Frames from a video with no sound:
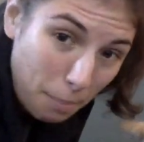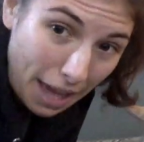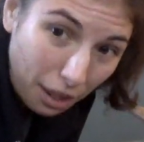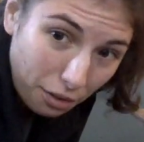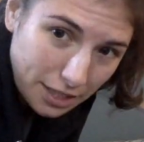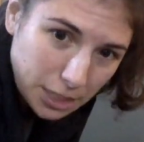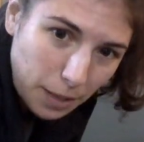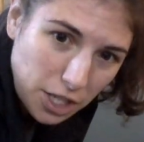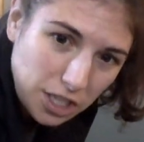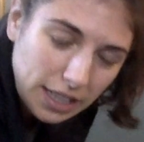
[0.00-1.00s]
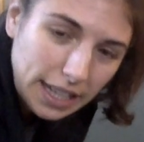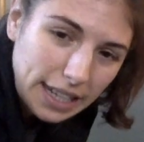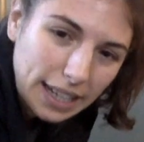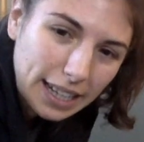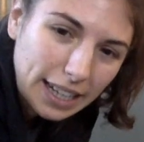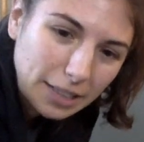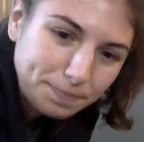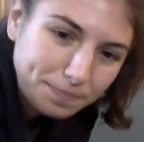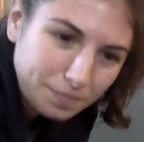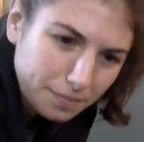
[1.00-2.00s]
health especially
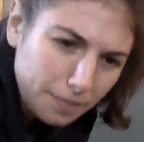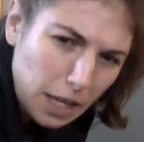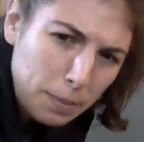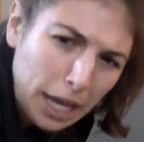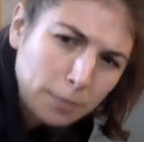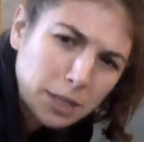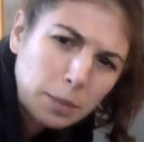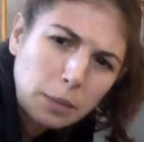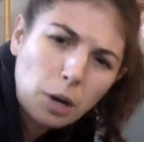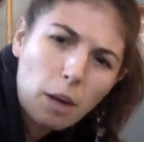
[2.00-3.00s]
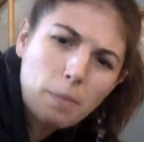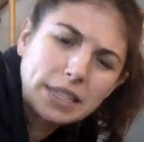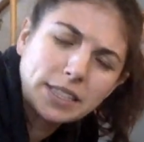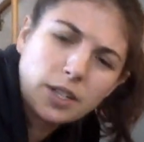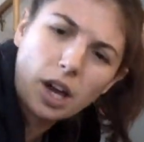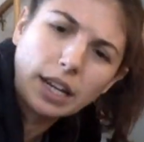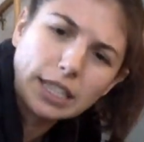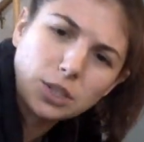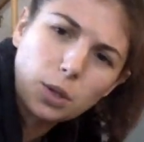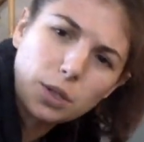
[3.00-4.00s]
becomes a big problem as the dog
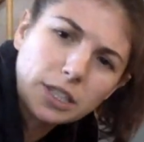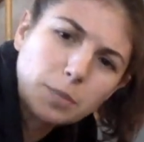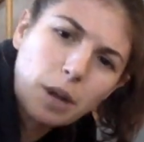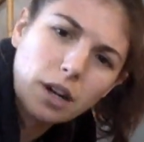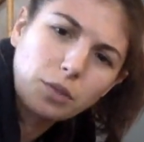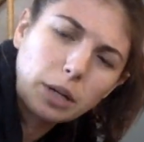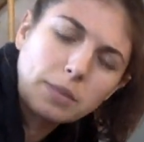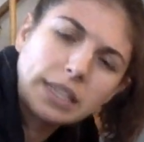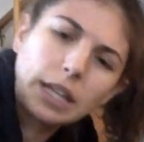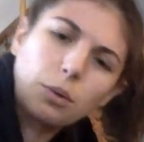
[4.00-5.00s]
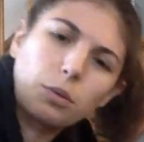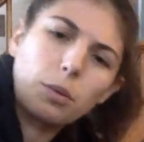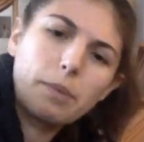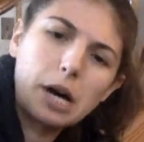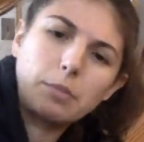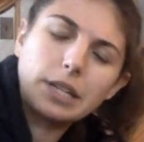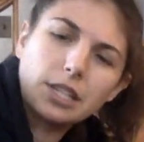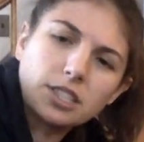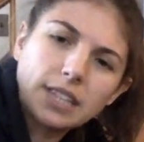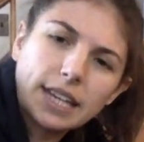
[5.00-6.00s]
gets older. It's part of what I'm dealing with Bamba.
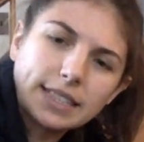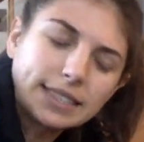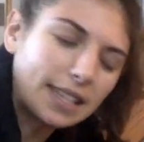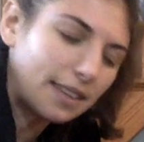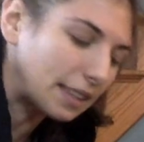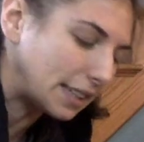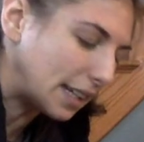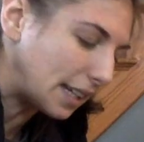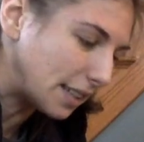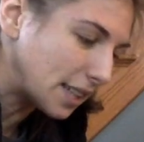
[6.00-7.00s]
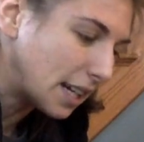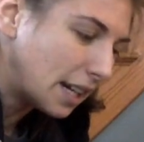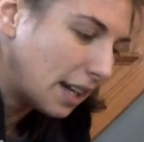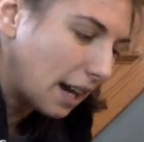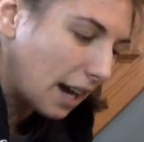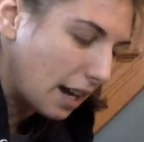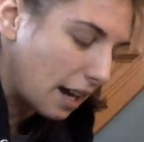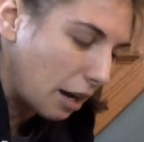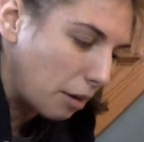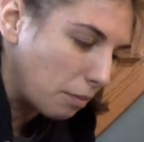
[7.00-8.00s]
He just had his teeth cleaned,
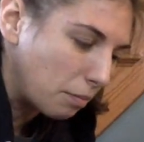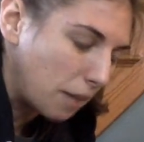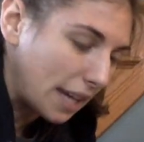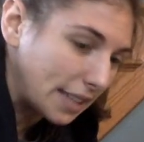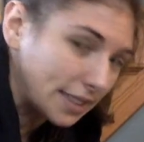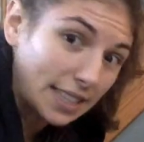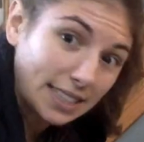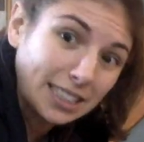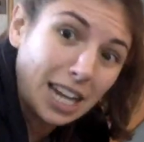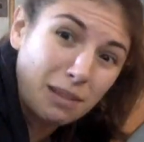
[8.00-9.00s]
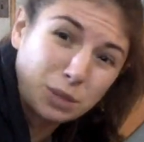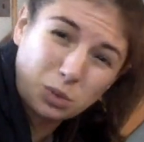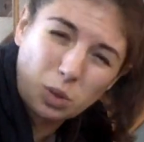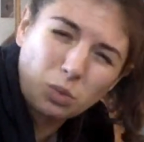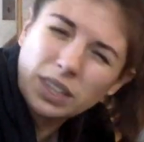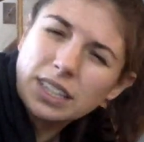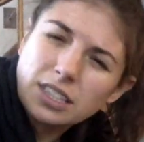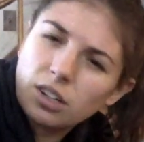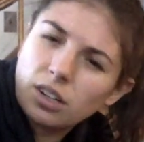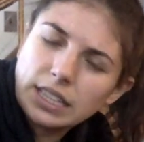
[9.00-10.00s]
and his gums were really
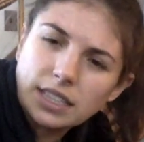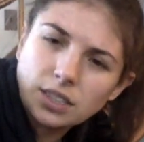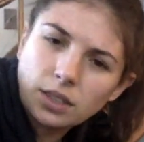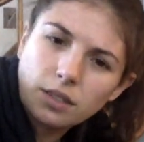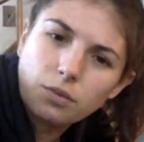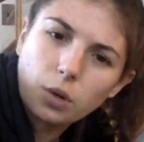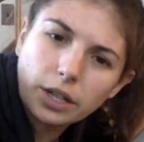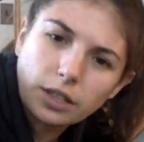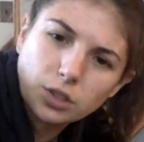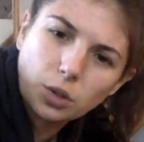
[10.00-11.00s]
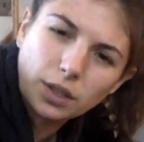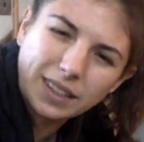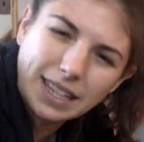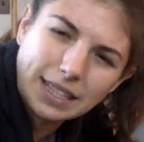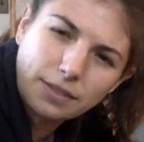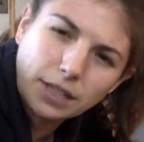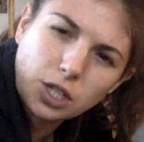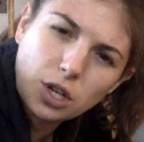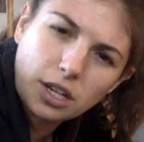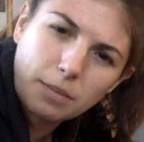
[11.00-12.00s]
dirty. He's only 4 years old, and they definitely
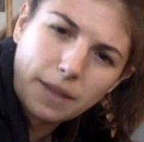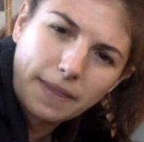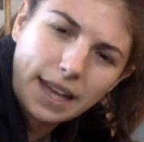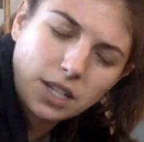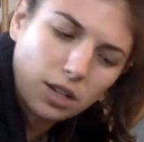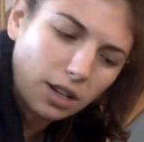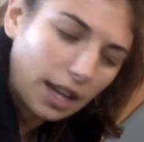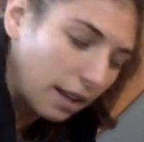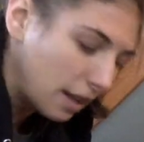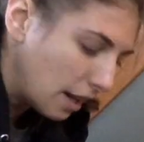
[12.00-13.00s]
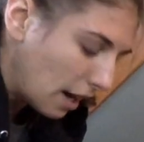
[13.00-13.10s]
shouldn't have been that dirty.